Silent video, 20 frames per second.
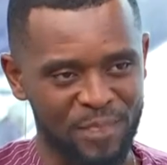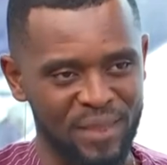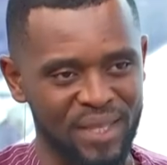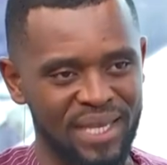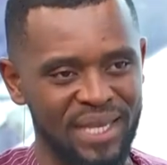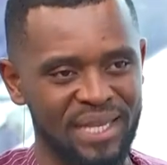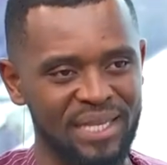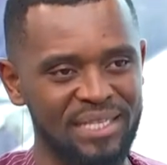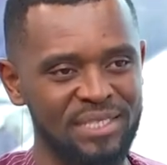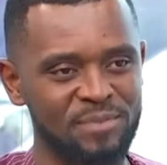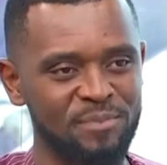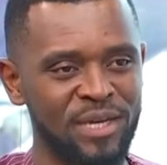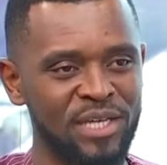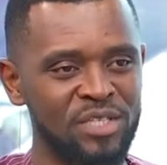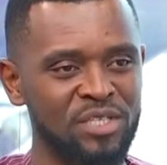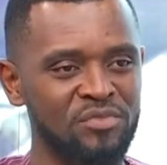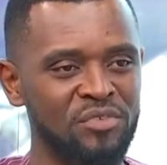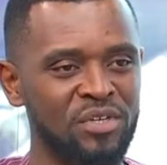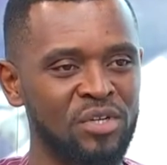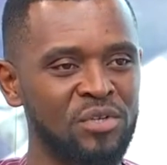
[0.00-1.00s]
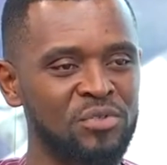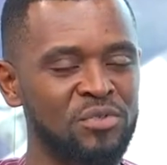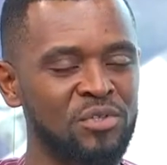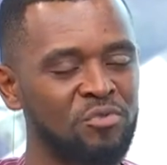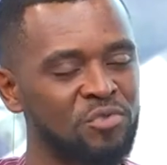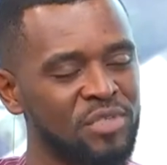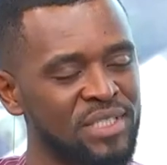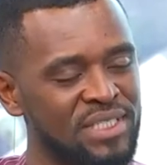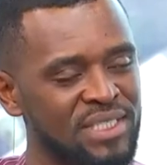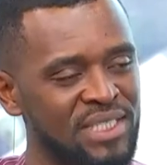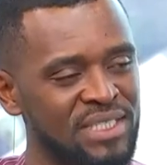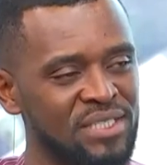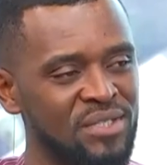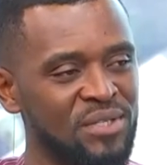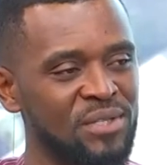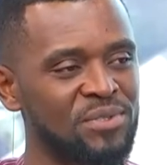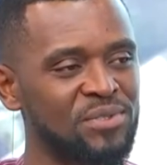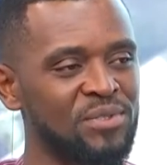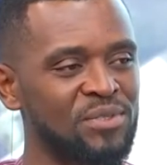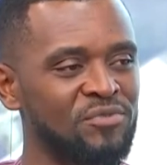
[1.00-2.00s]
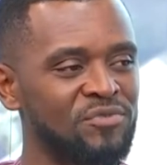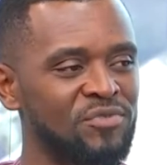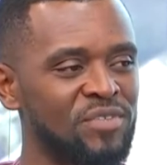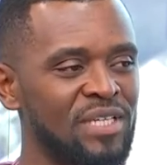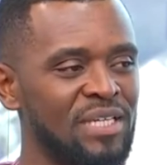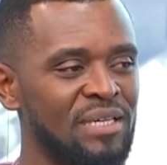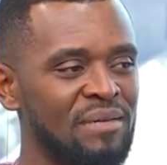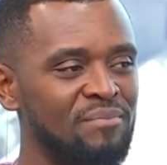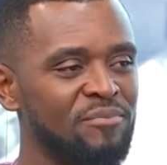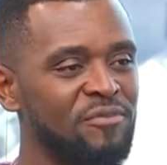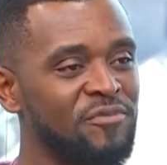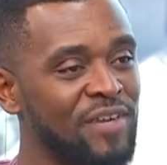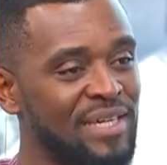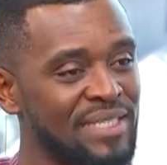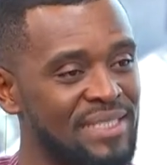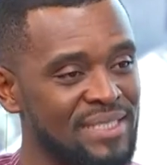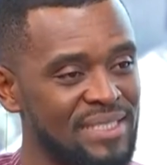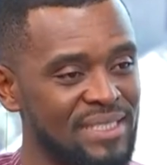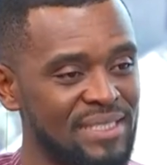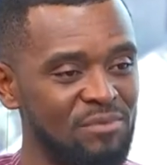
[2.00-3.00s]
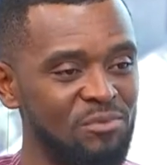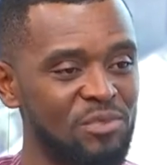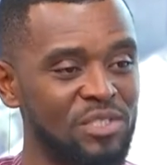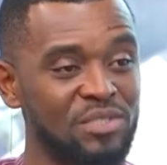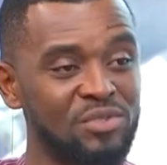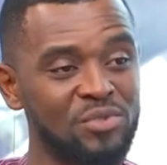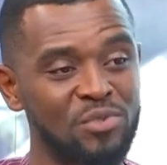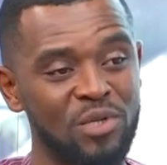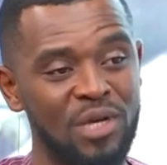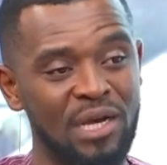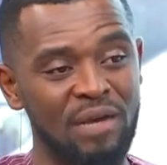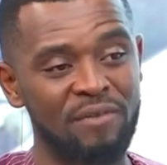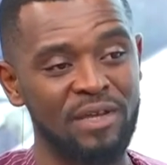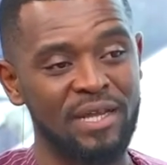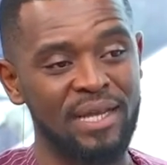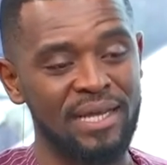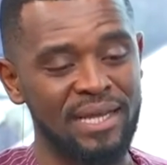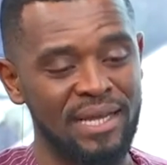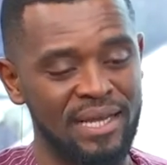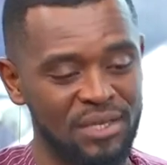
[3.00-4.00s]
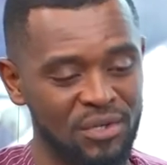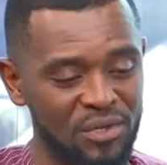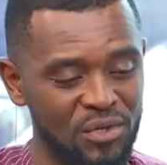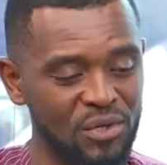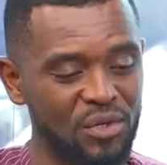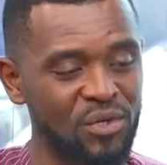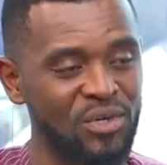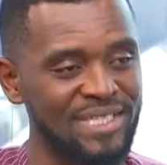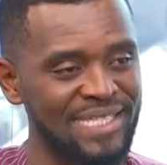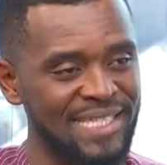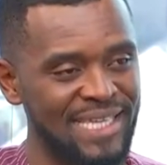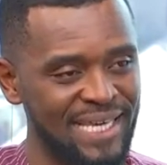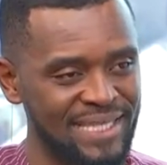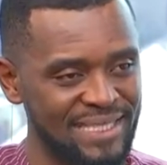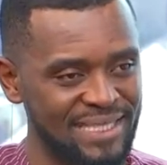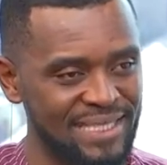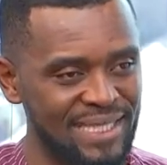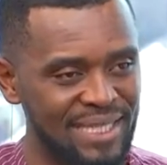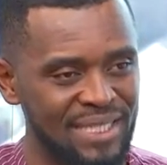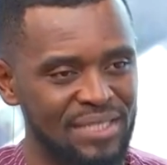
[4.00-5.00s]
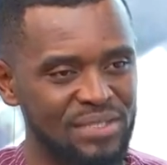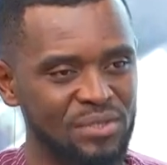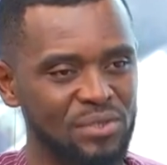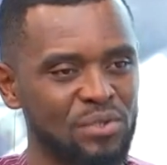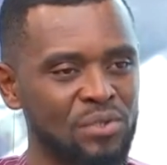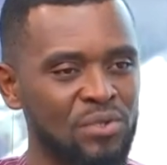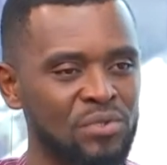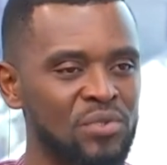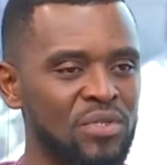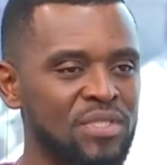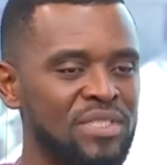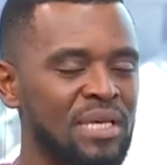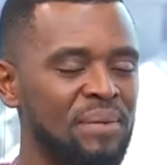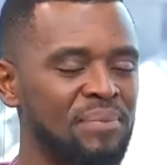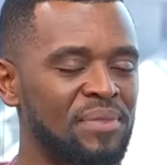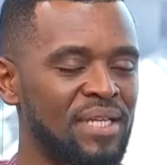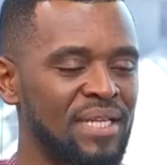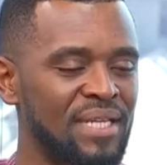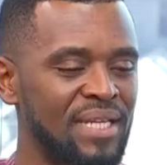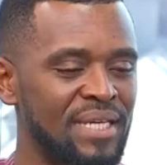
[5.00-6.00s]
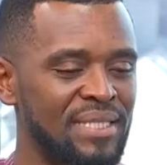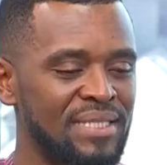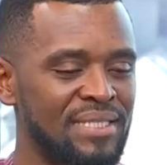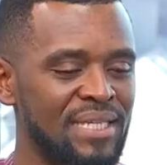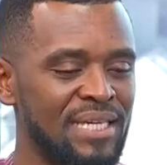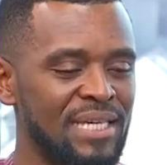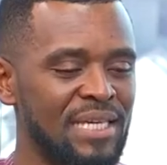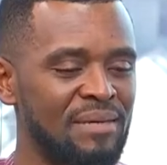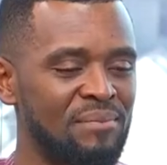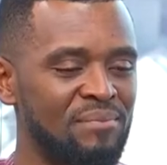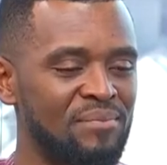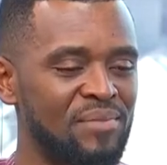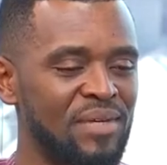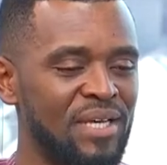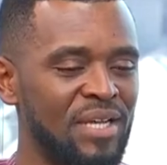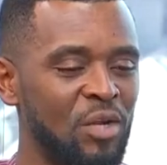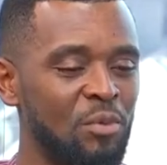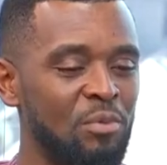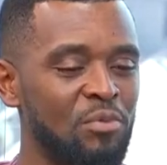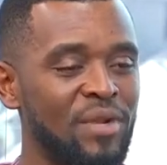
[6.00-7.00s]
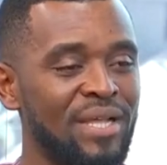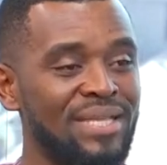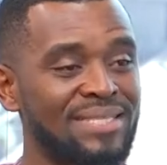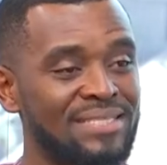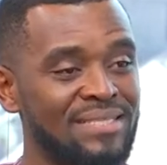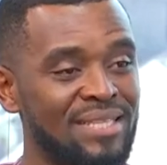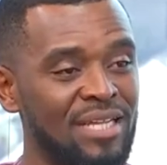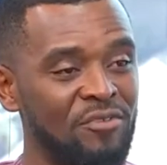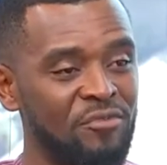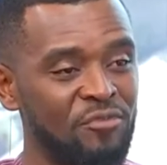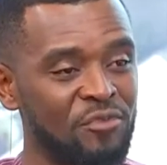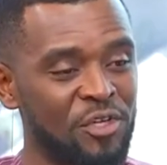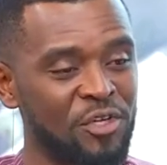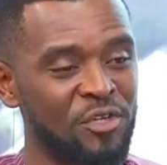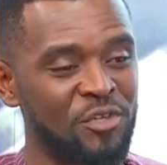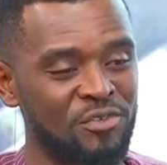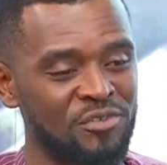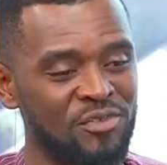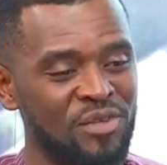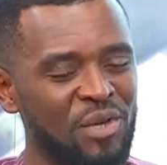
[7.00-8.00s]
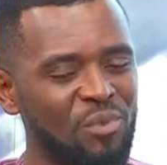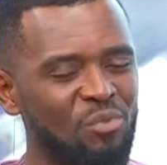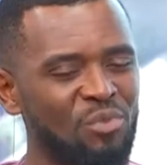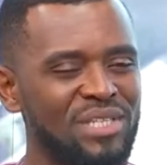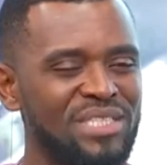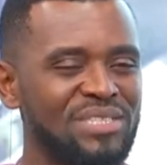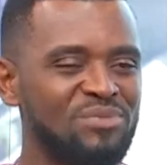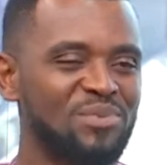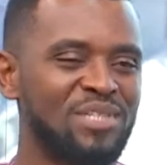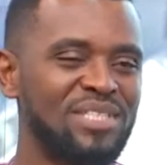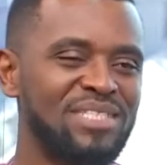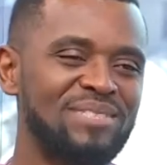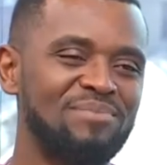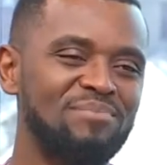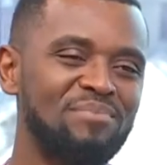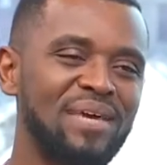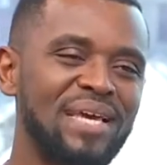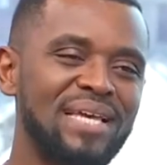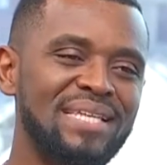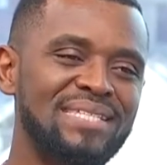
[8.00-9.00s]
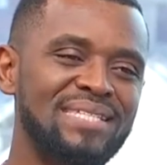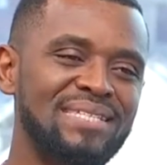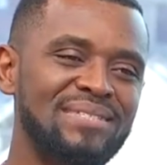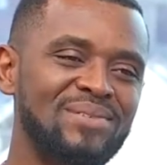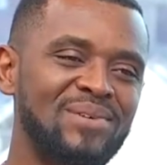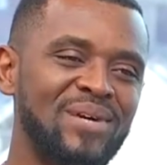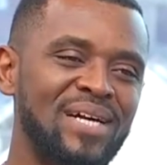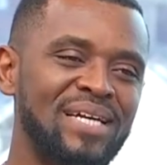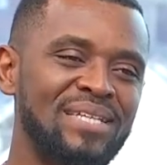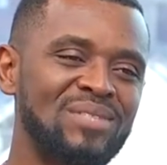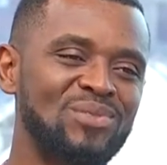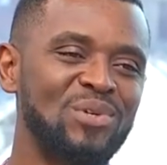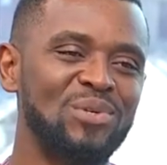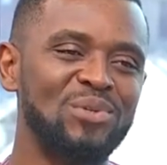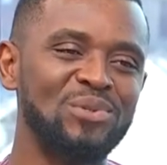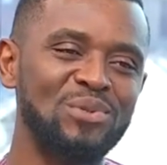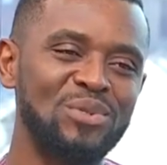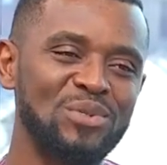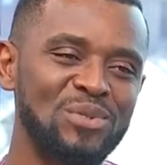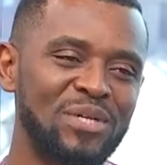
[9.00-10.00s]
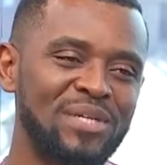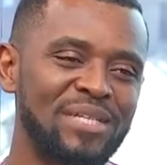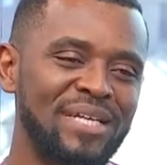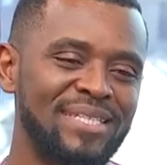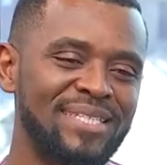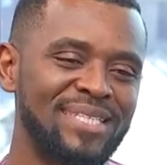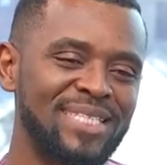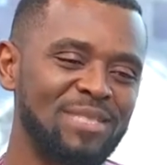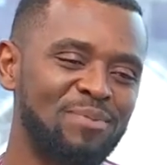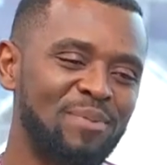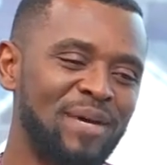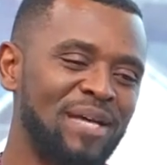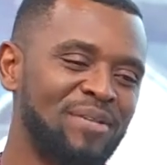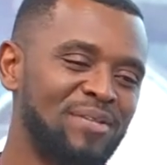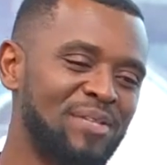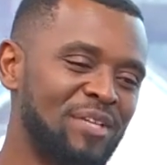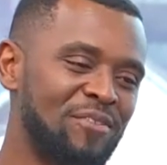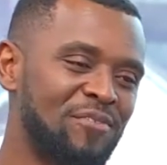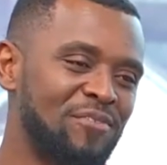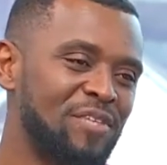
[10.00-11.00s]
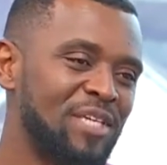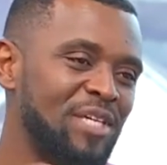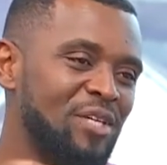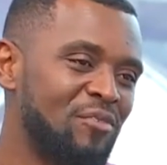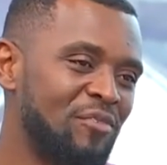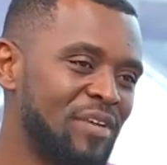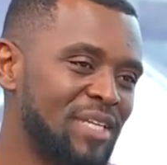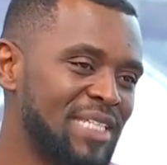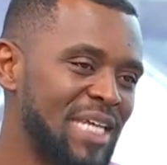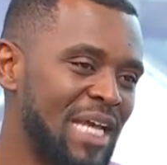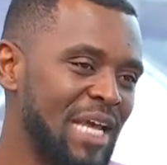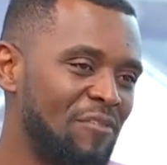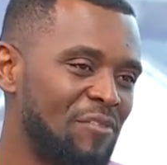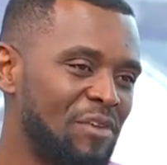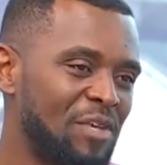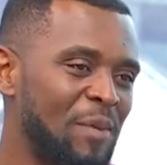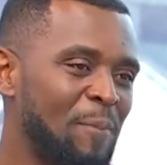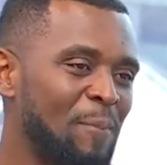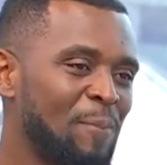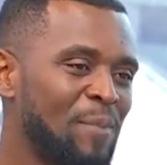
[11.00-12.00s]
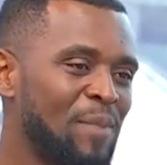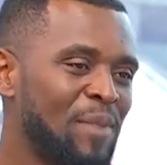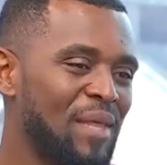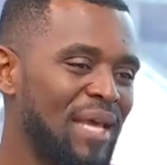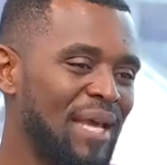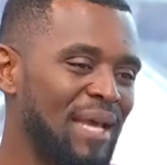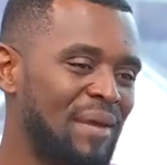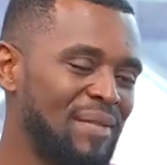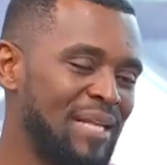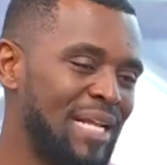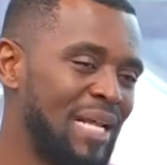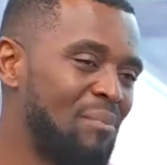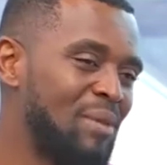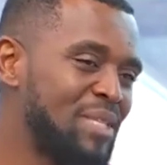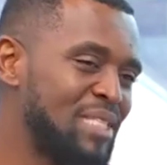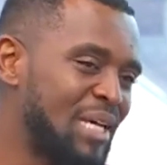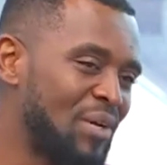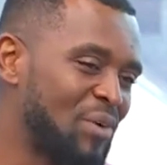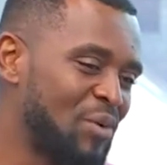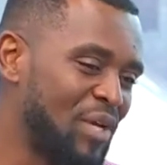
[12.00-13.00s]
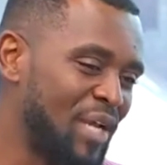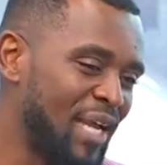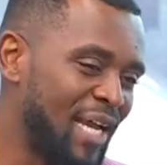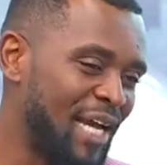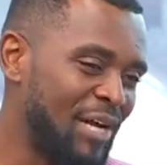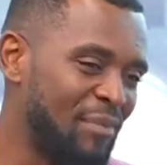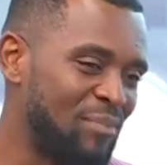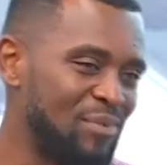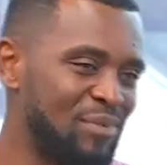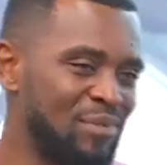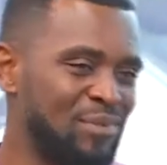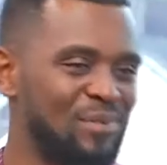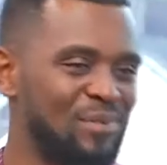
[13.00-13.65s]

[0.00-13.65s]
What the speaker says: And in spite of a lot of research, a lot of funding, we still don't have a cure yet. So it's something that a lot of people are still afraid of, which makes it quite unusual that in spite of the fear of HIV, and the numbers are going up.